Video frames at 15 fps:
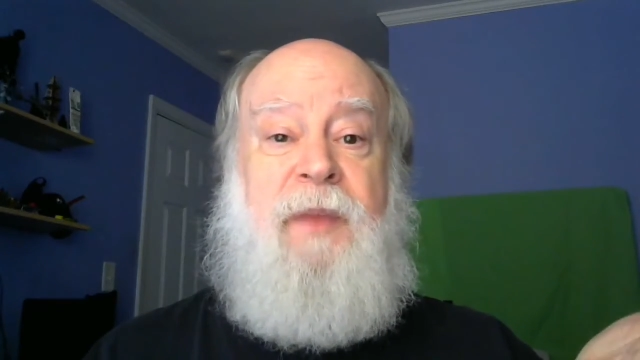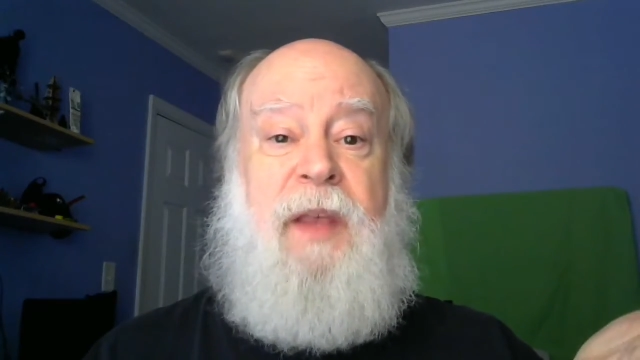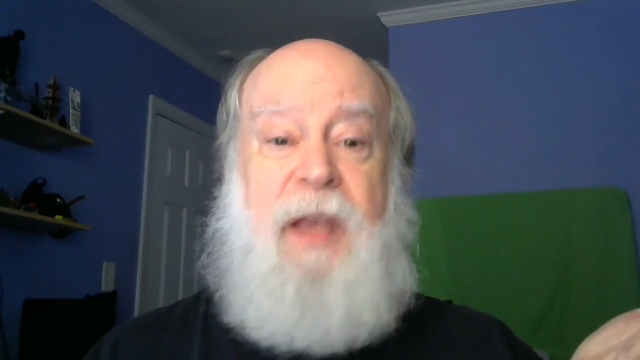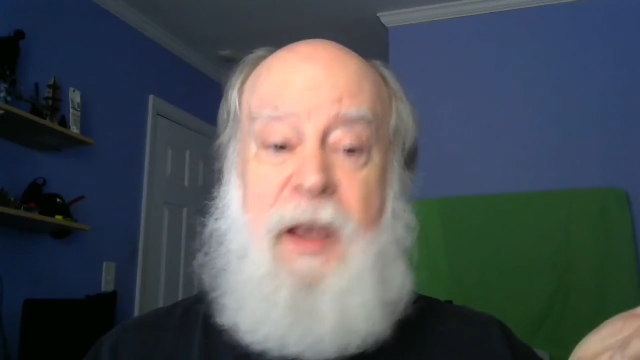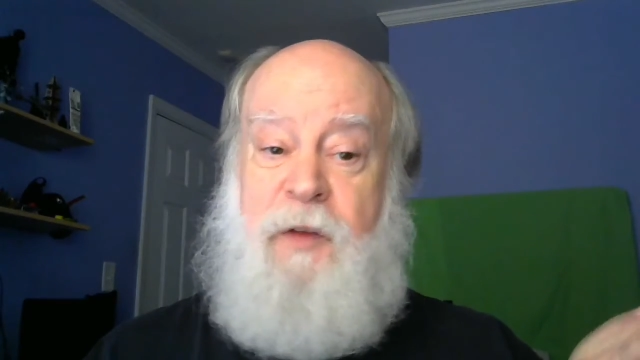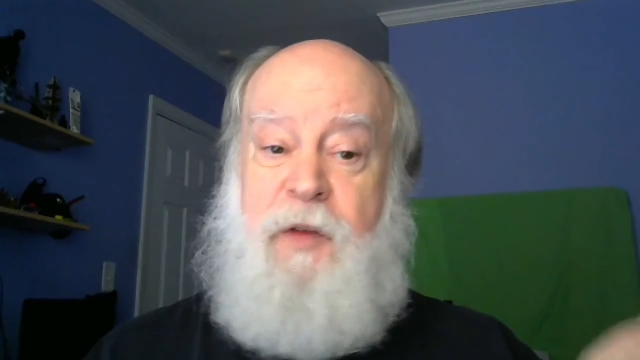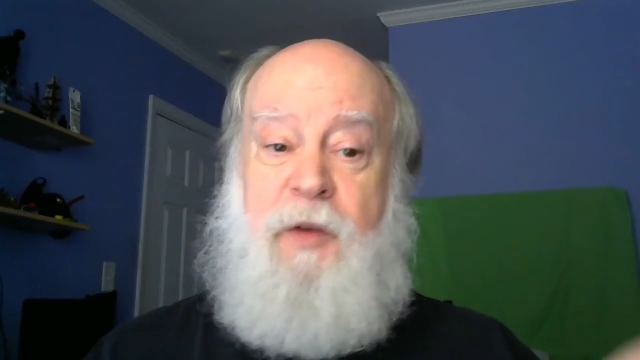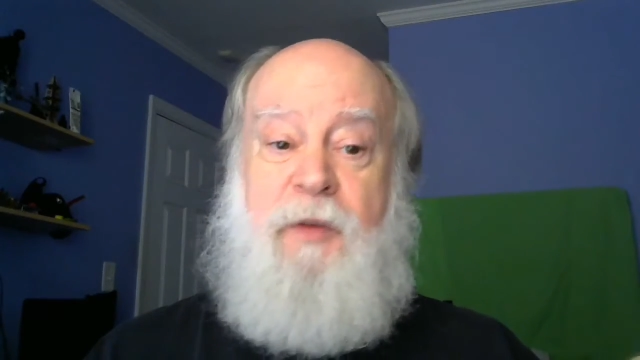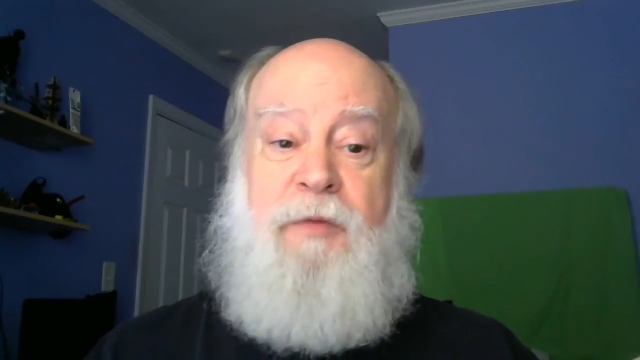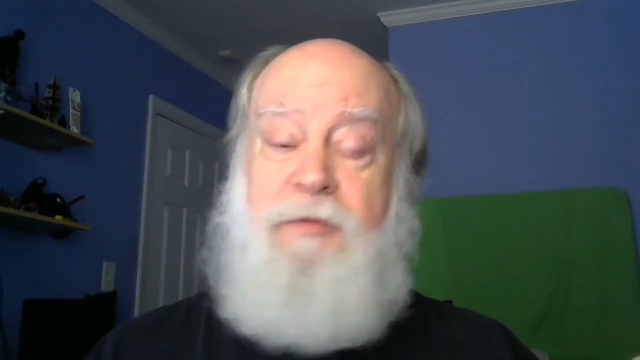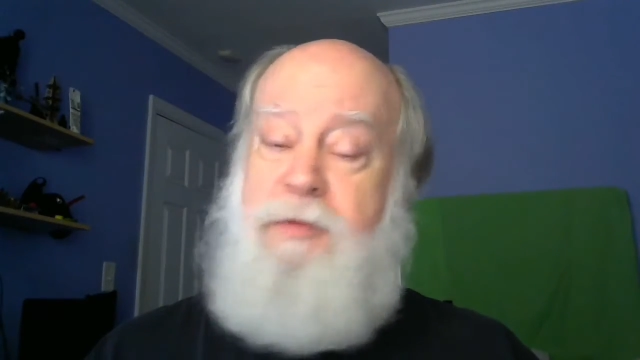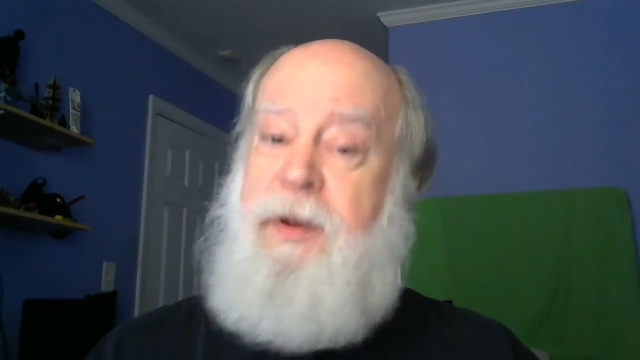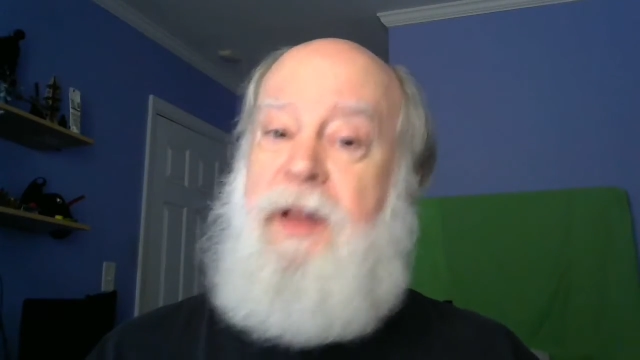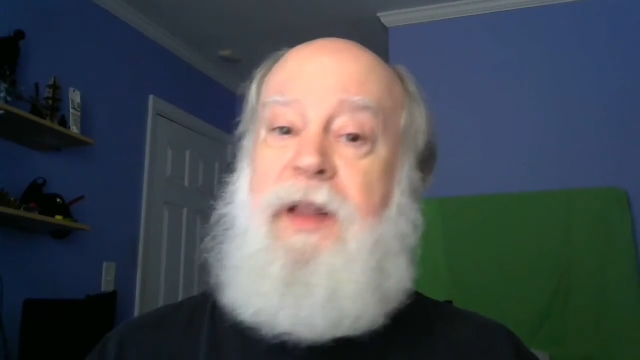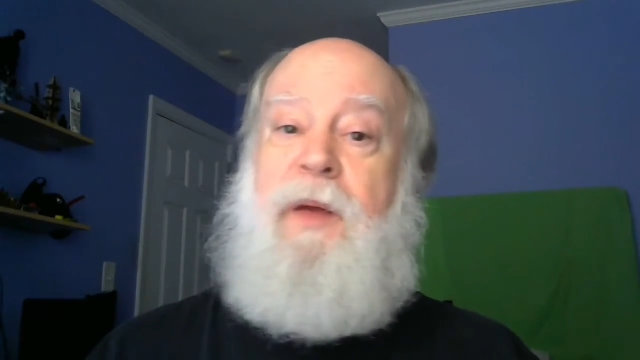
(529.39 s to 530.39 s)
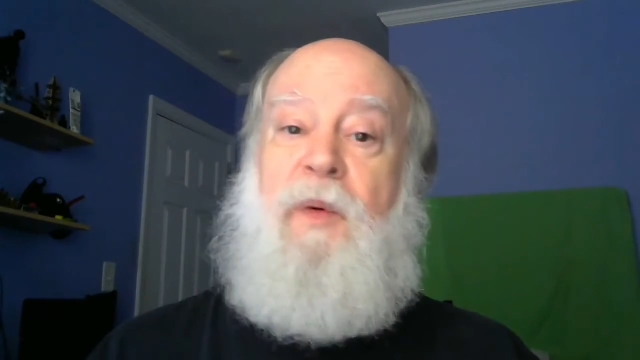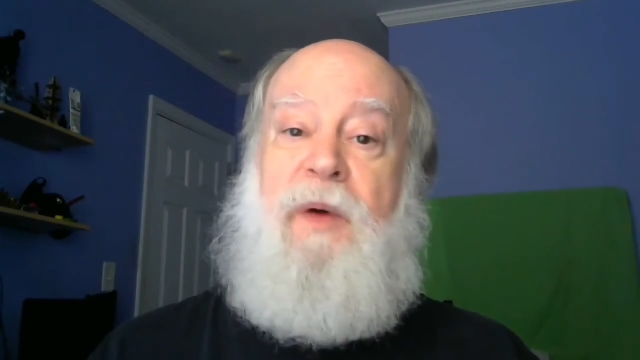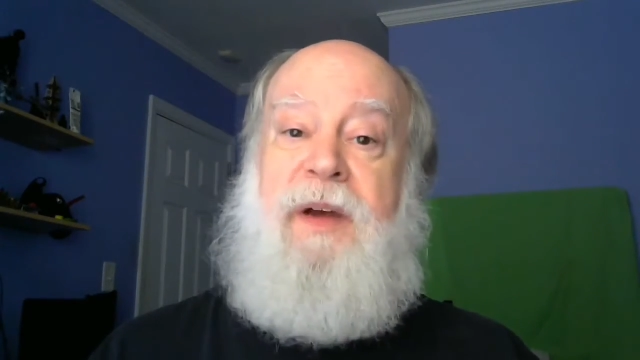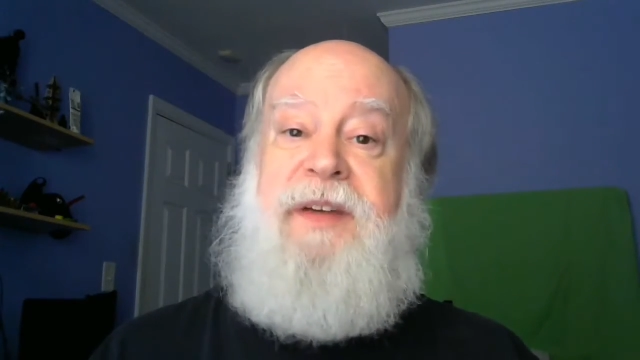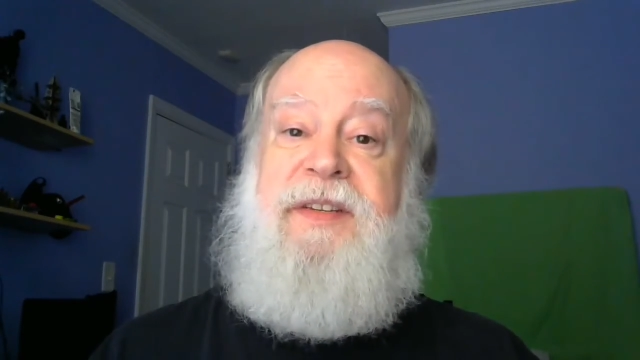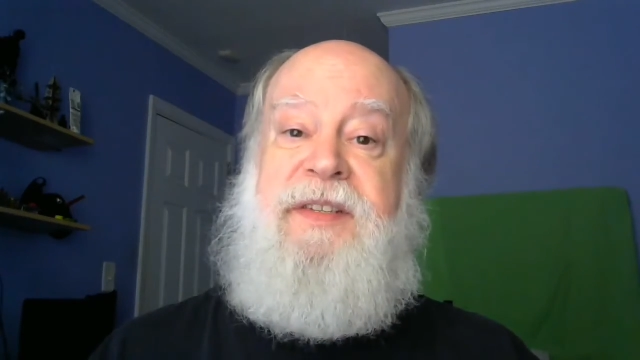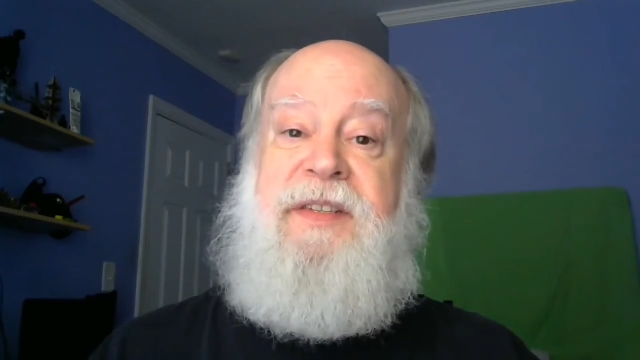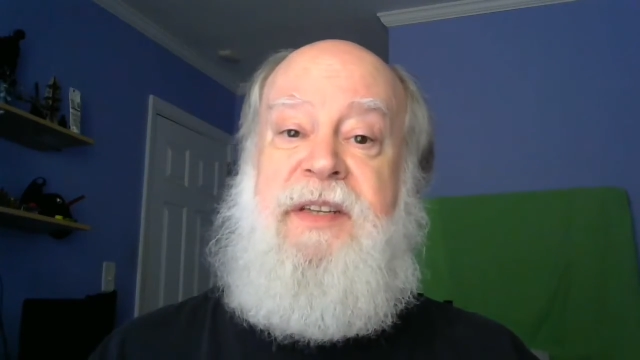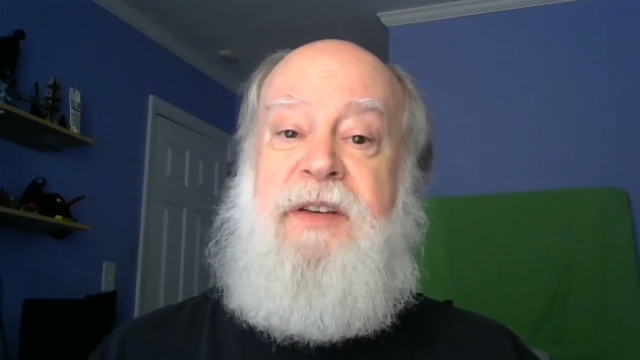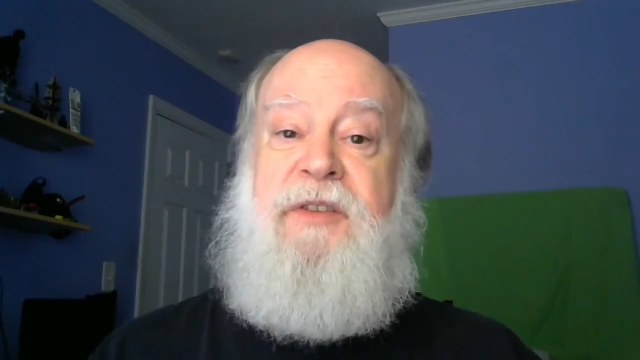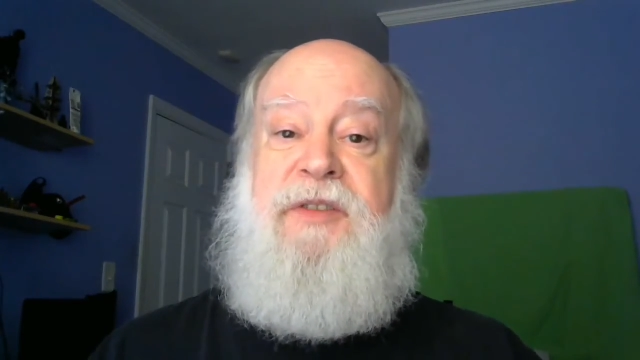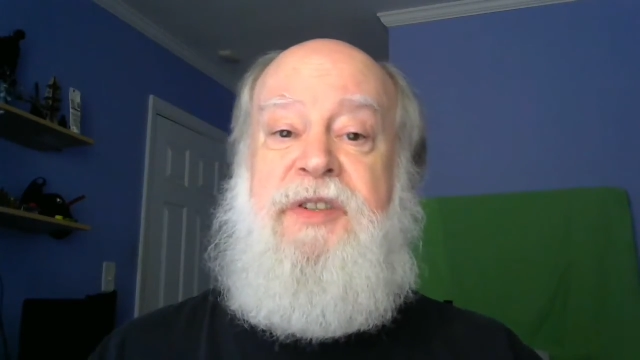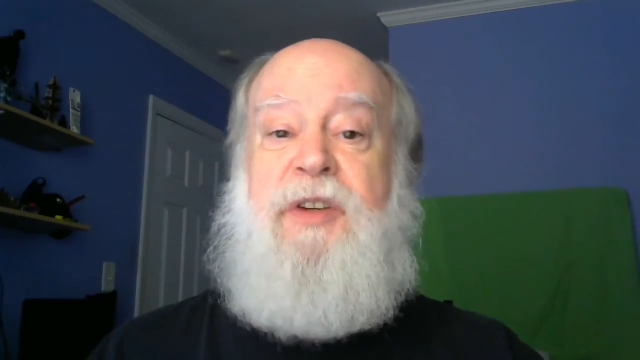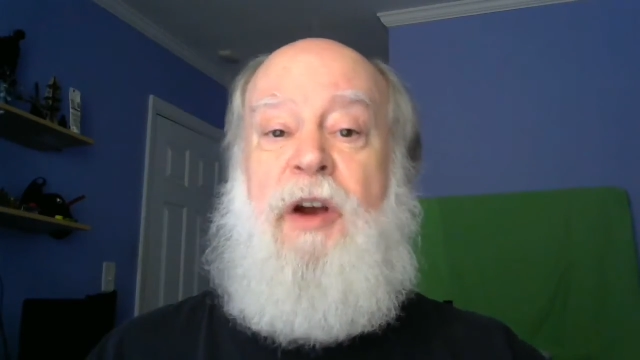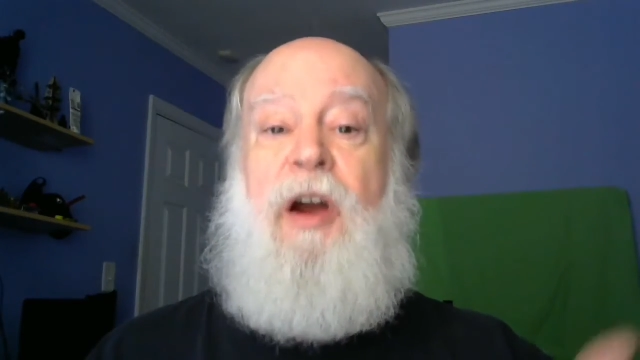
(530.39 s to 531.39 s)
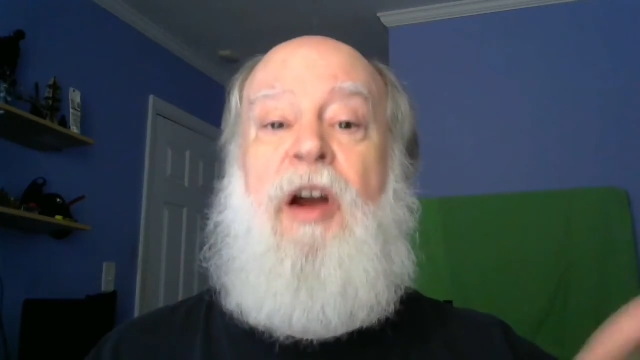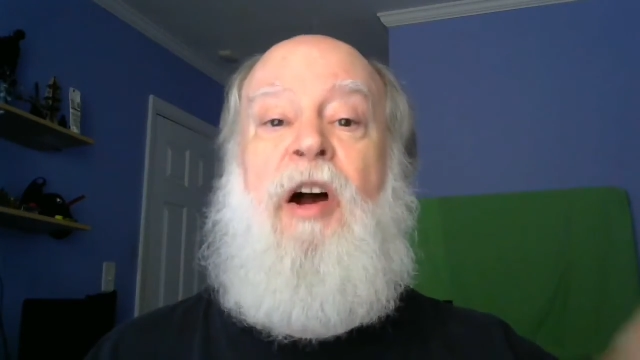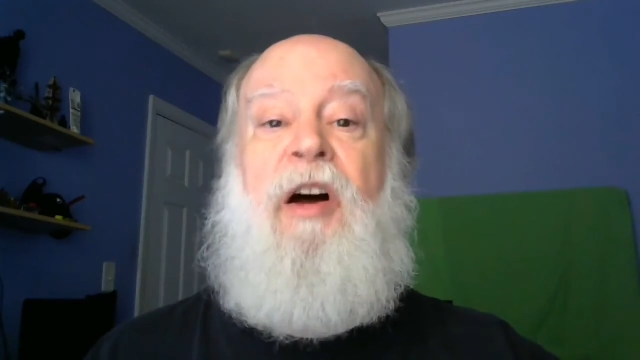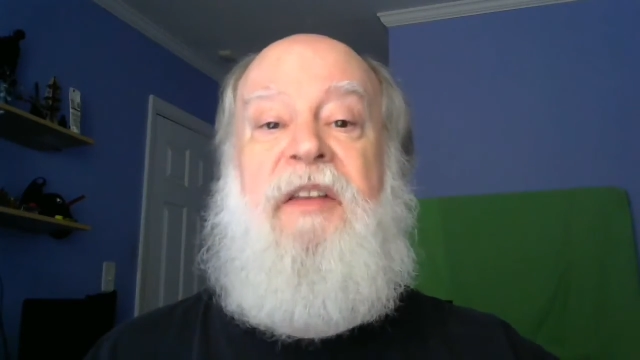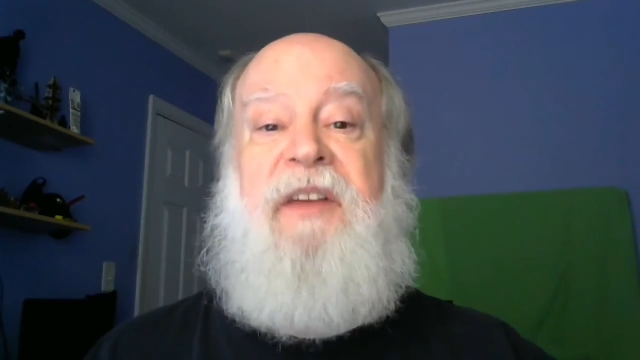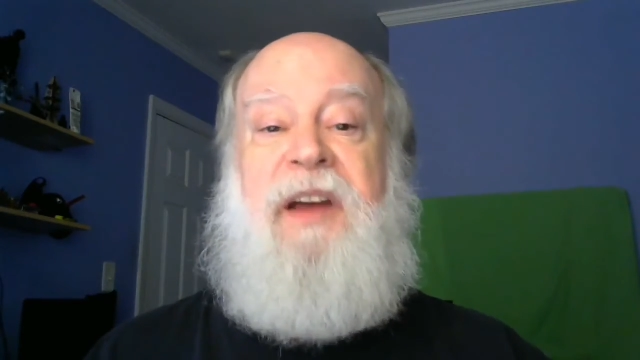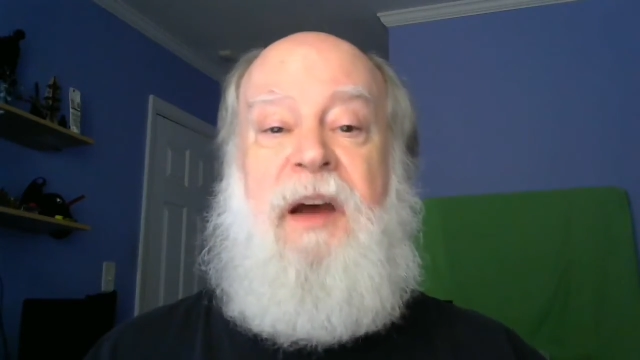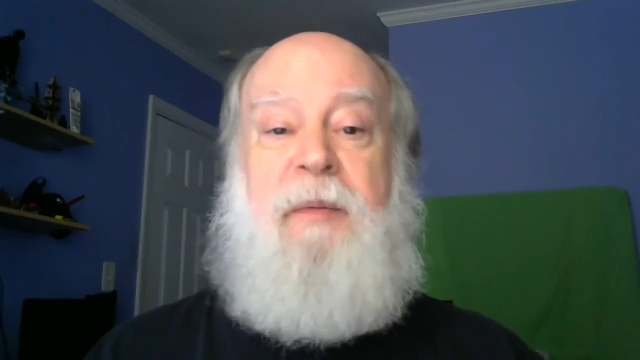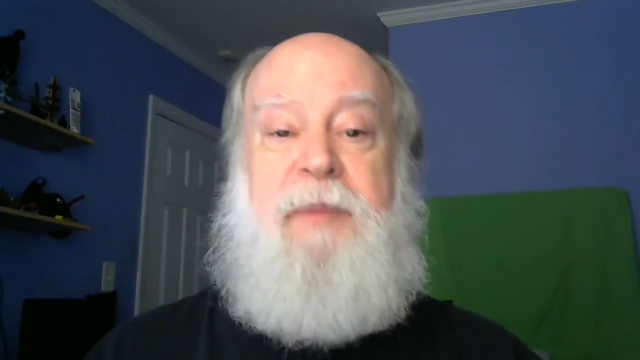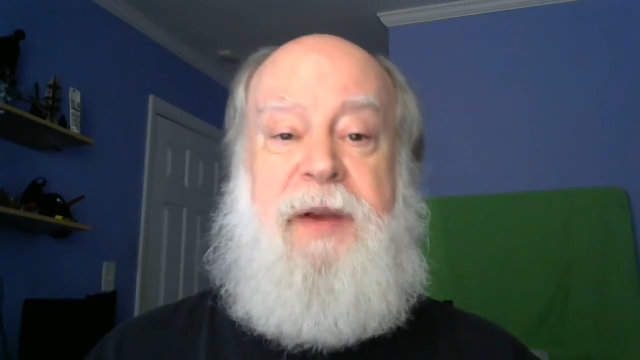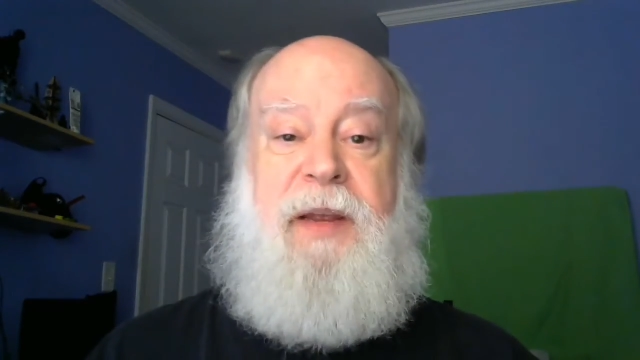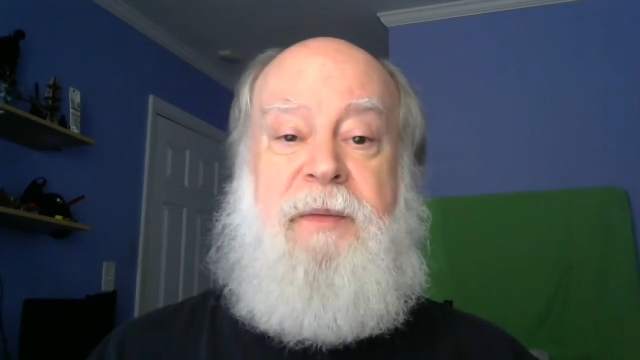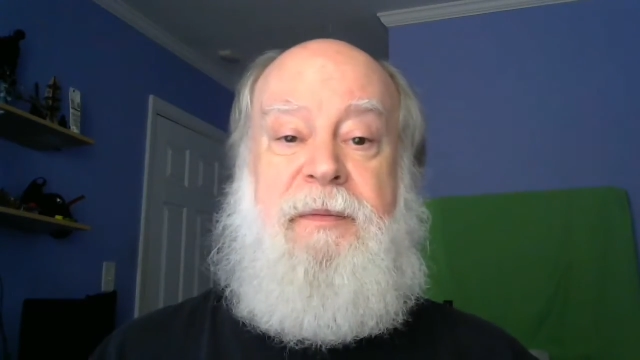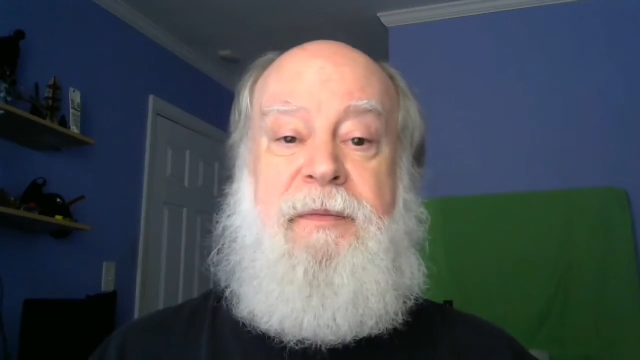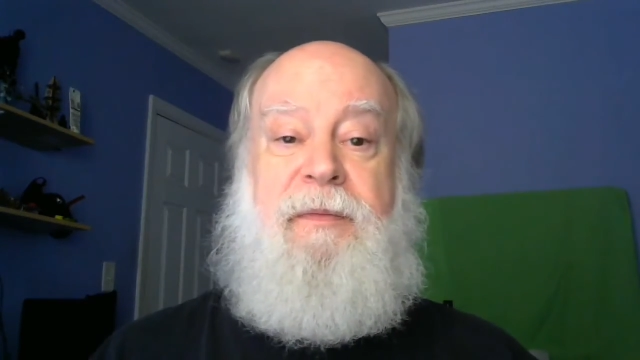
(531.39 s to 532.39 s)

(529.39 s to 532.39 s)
If you really want to see your star, call the company.